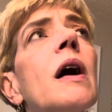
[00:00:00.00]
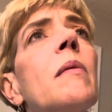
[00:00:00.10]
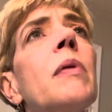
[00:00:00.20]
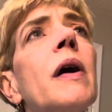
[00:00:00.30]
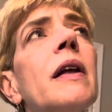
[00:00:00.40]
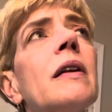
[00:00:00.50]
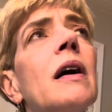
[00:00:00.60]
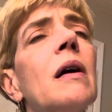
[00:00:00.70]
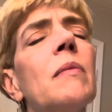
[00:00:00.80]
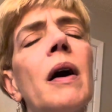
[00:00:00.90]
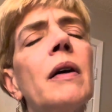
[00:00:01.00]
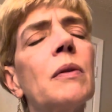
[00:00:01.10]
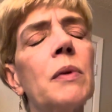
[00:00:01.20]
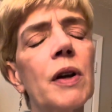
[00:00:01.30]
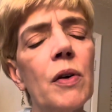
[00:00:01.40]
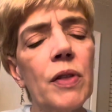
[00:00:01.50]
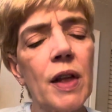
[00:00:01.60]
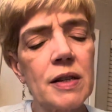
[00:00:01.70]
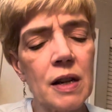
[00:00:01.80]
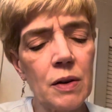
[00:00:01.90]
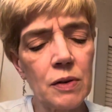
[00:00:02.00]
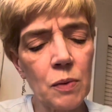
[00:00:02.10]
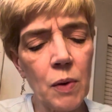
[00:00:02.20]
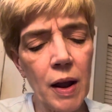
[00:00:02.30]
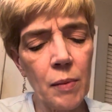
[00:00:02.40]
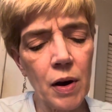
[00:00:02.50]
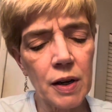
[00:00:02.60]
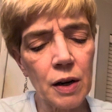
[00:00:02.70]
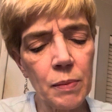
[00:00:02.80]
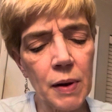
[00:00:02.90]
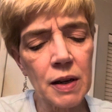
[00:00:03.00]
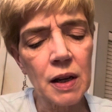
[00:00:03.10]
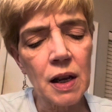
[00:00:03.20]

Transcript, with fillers: But um, I don't want to go, that's not why I'm on here. But